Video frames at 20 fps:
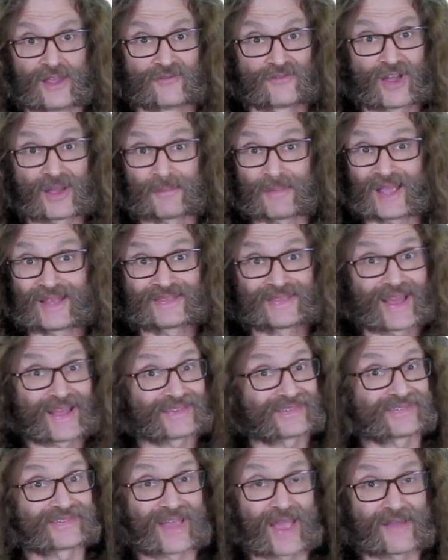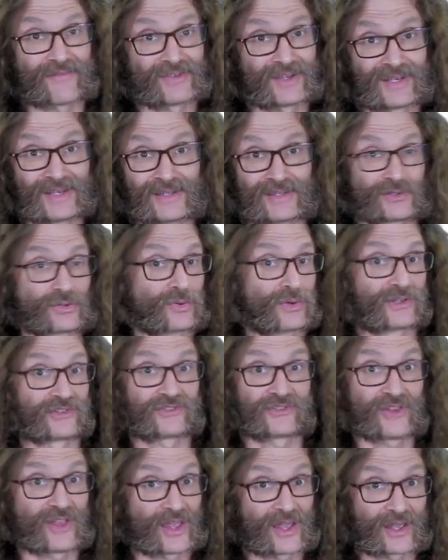If I made that 7 into a
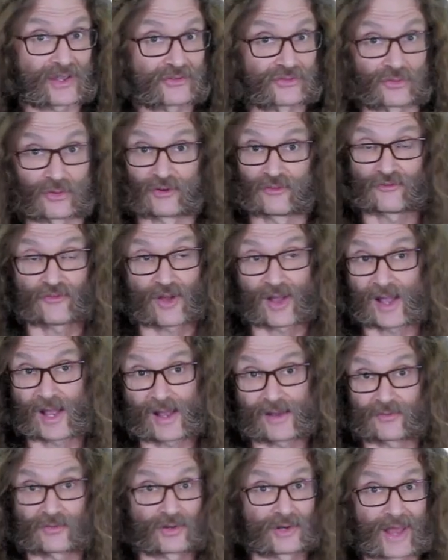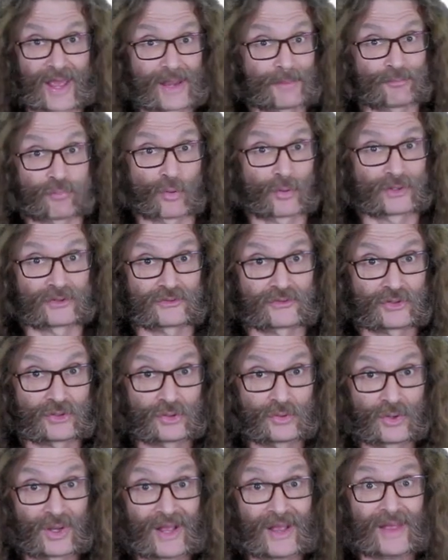6 or a 5 or an
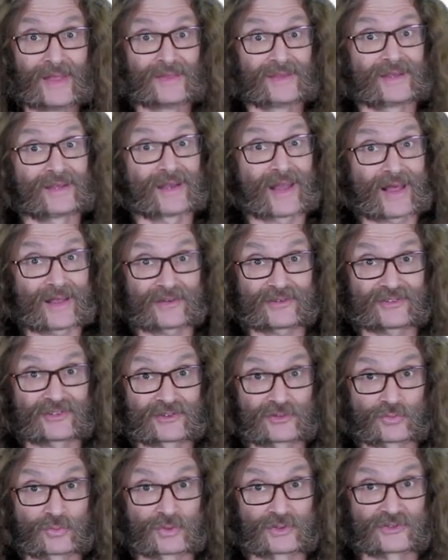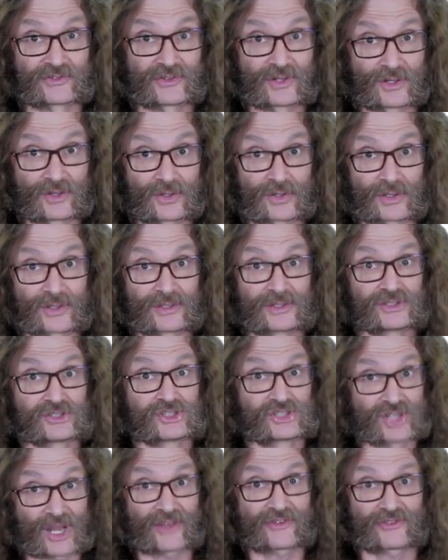8.2, the analysis would still look
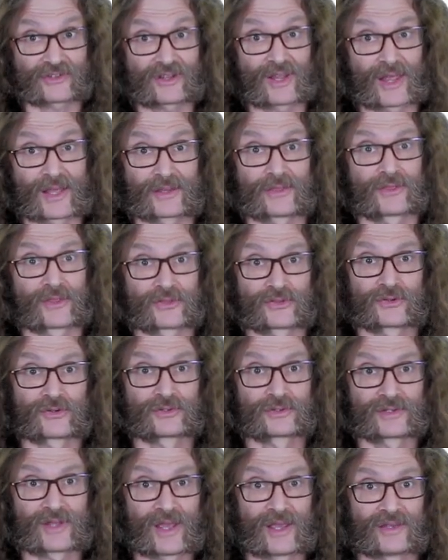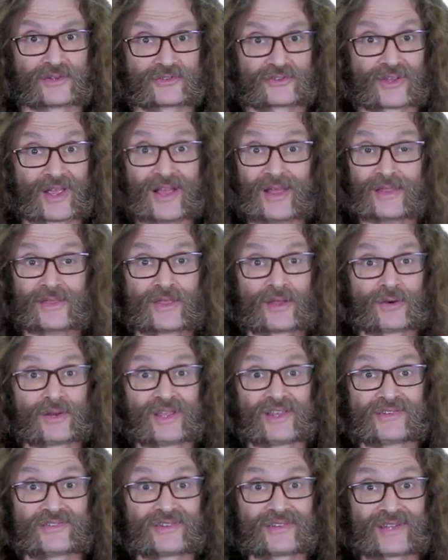just like the third case. There
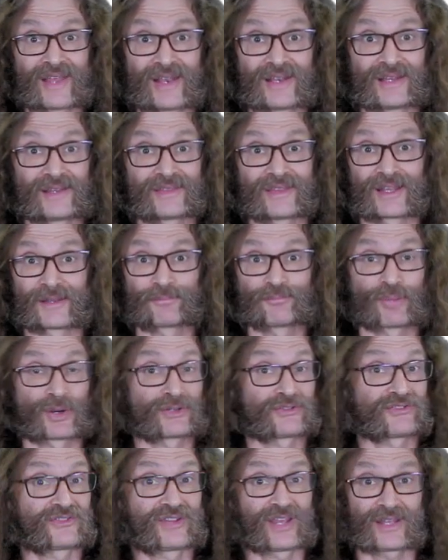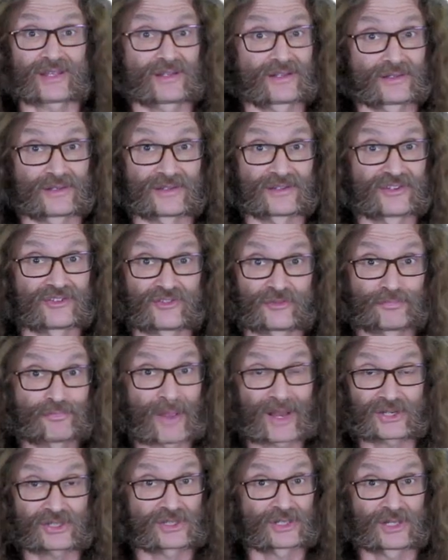isn't anything particularly
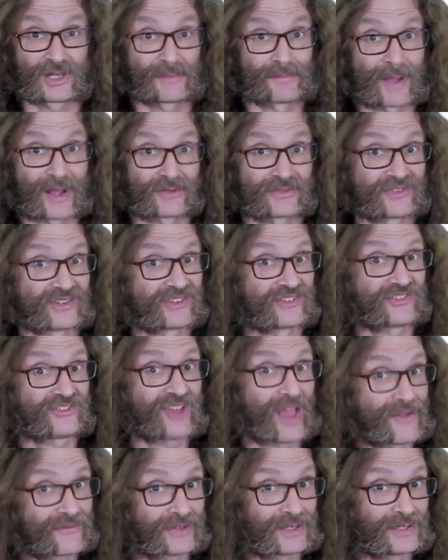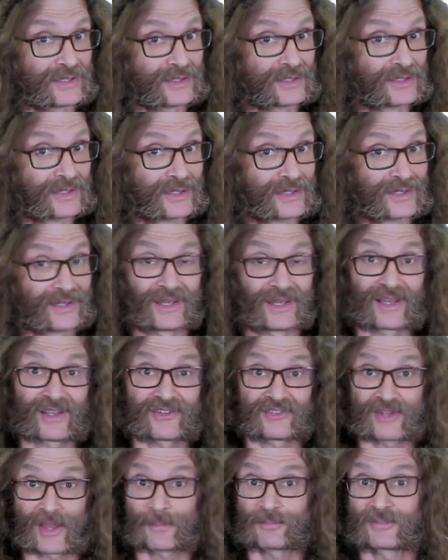special about the 7
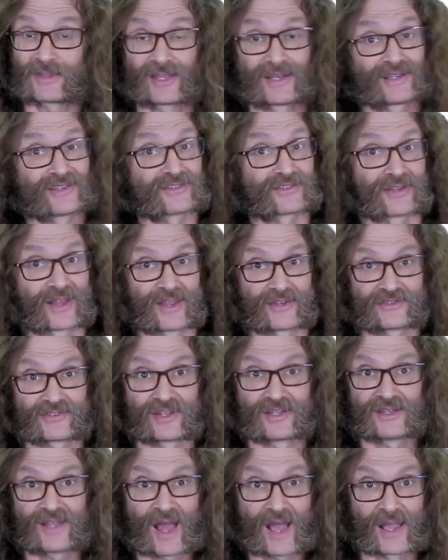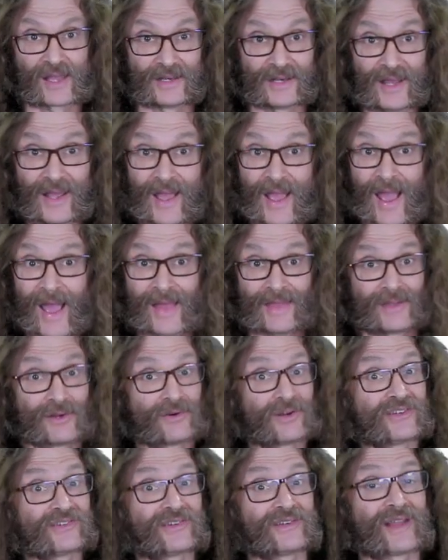except that it's less than 9. And
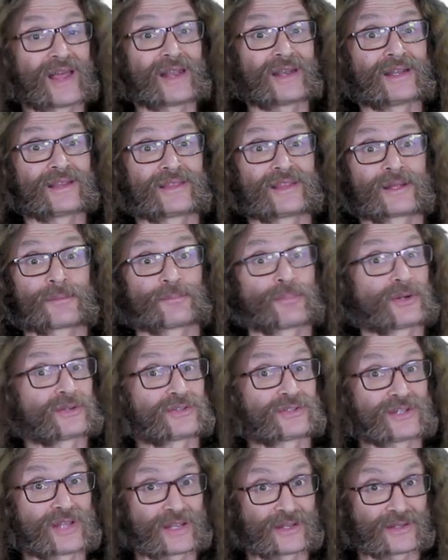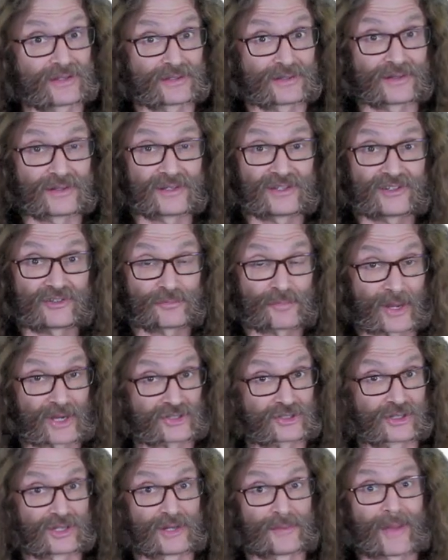there isn't anything particularly
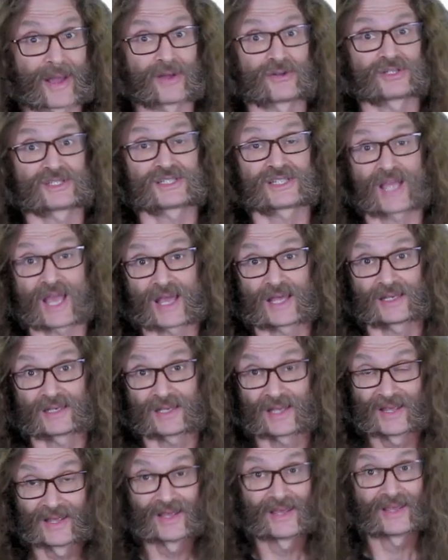special about 10